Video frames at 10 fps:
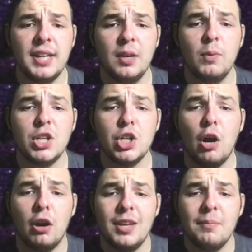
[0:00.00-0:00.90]
in which
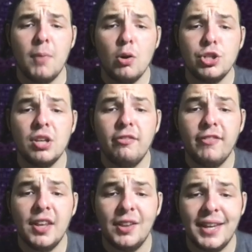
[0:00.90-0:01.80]
our emotion
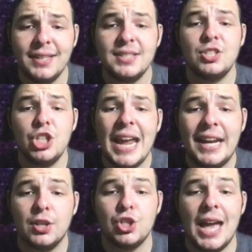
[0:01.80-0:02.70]
feelings change